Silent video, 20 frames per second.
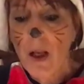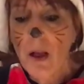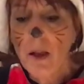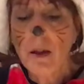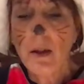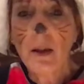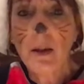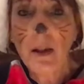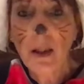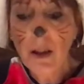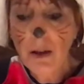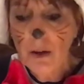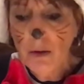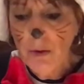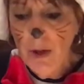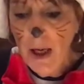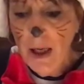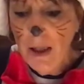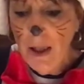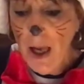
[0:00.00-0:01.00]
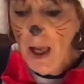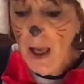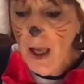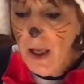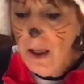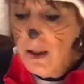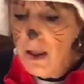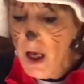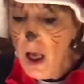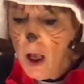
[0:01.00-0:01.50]
The Little Red
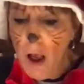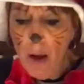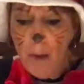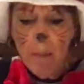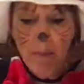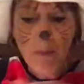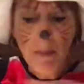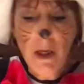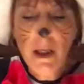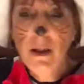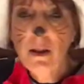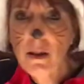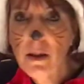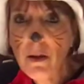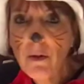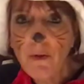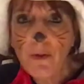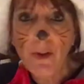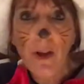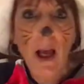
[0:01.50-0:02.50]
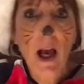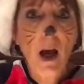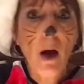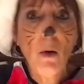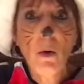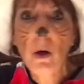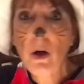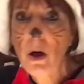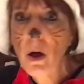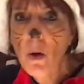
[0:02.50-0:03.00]
Hen mixed the
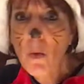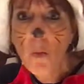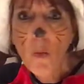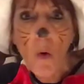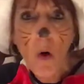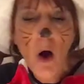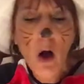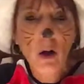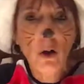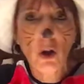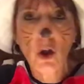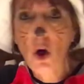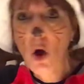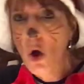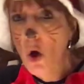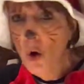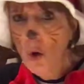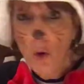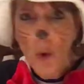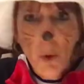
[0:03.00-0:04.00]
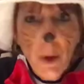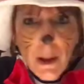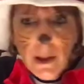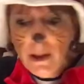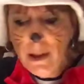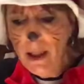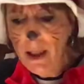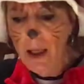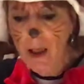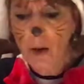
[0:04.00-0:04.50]
flour and water
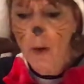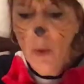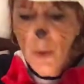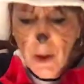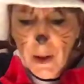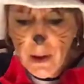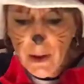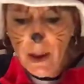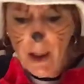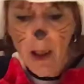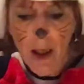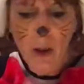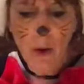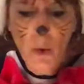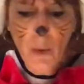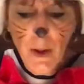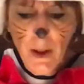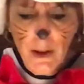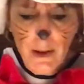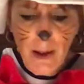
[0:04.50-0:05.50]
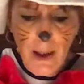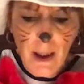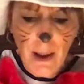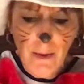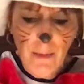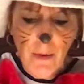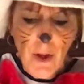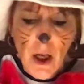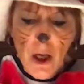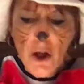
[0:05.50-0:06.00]
quickly and quickly and
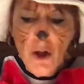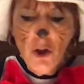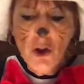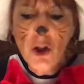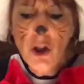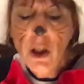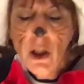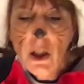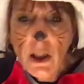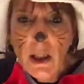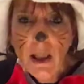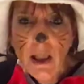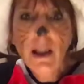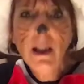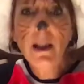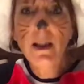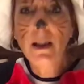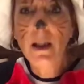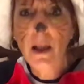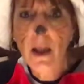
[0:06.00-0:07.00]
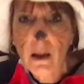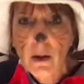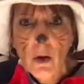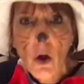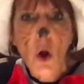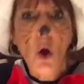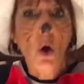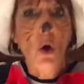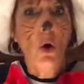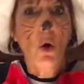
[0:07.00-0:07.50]
quickly. She kneaded it
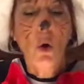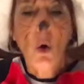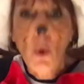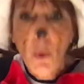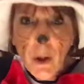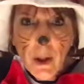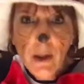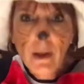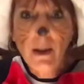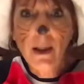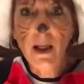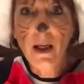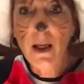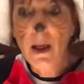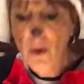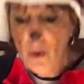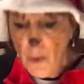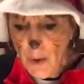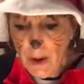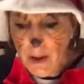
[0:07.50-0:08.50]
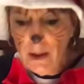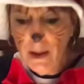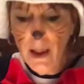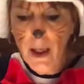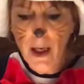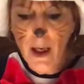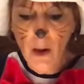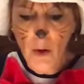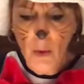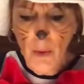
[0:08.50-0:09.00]
quickly and quickly
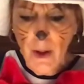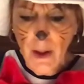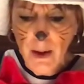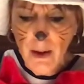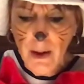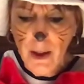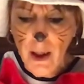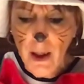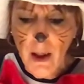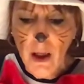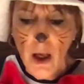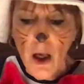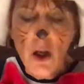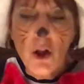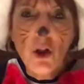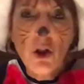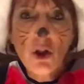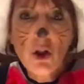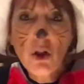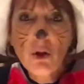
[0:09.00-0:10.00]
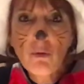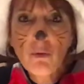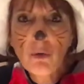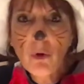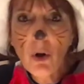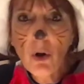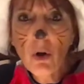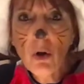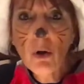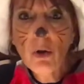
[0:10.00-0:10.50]
and quickly. She
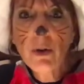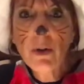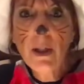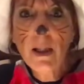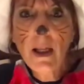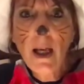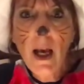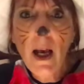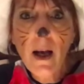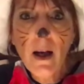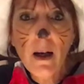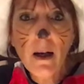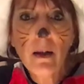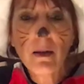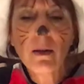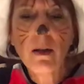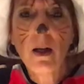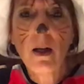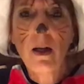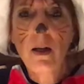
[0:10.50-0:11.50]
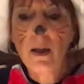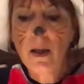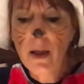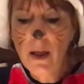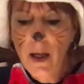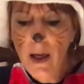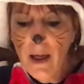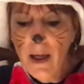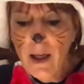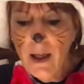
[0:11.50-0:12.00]
rolled it out
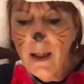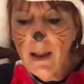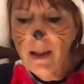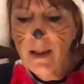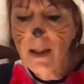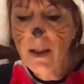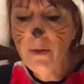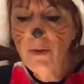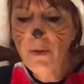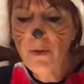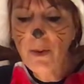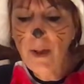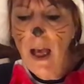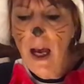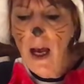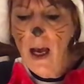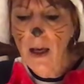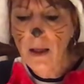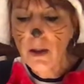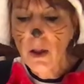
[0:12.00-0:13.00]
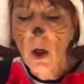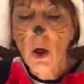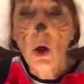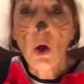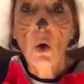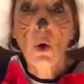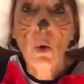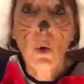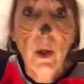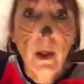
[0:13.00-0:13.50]
nice and flat,
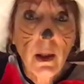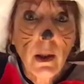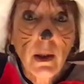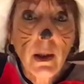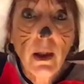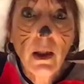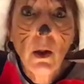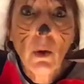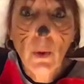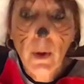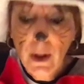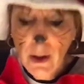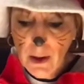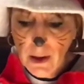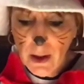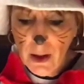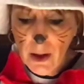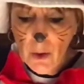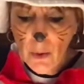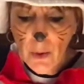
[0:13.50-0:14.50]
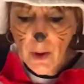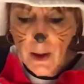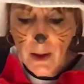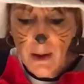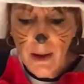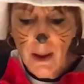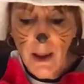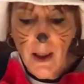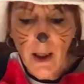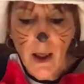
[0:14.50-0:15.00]
quickly, quickly,
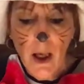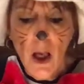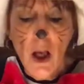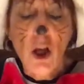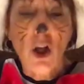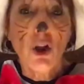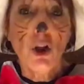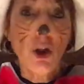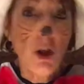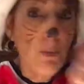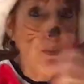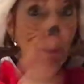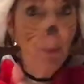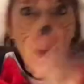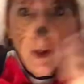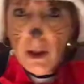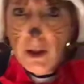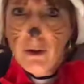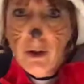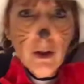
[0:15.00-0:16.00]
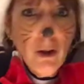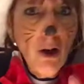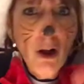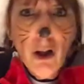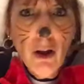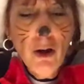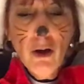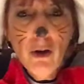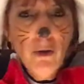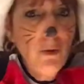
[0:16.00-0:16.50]
quickly. She pricked it
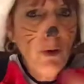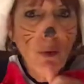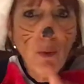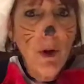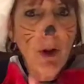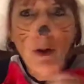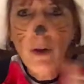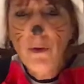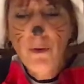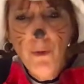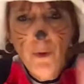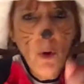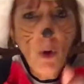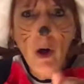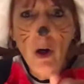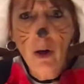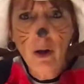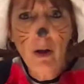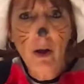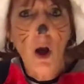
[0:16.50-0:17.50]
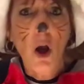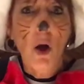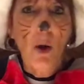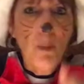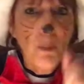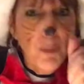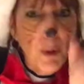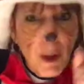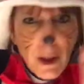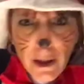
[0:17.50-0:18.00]
all over with a fork,
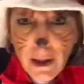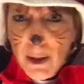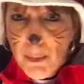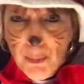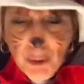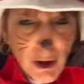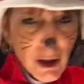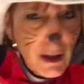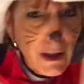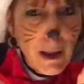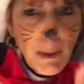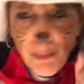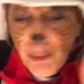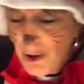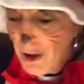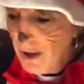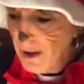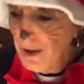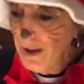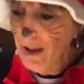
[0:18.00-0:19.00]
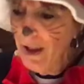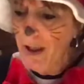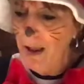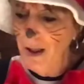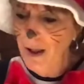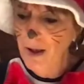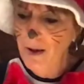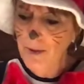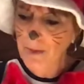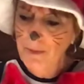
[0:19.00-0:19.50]
prickly, prickly,
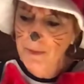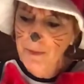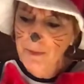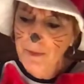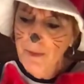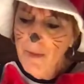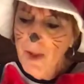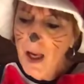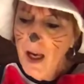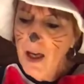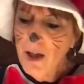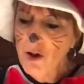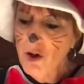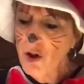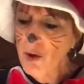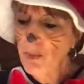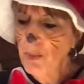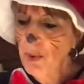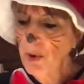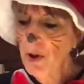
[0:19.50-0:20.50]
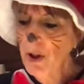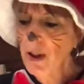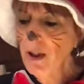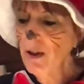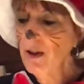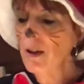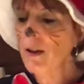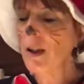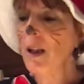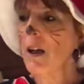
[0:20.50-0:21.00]
prickly. And she put it
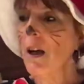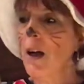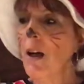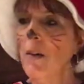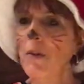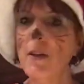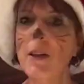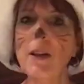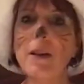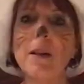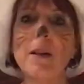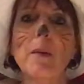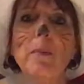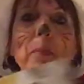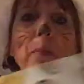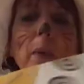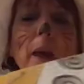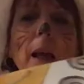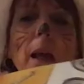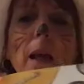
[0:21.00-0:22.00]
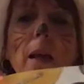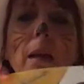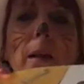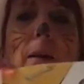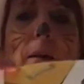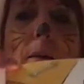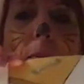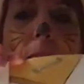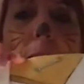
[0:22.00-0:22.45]
in the oven to bake.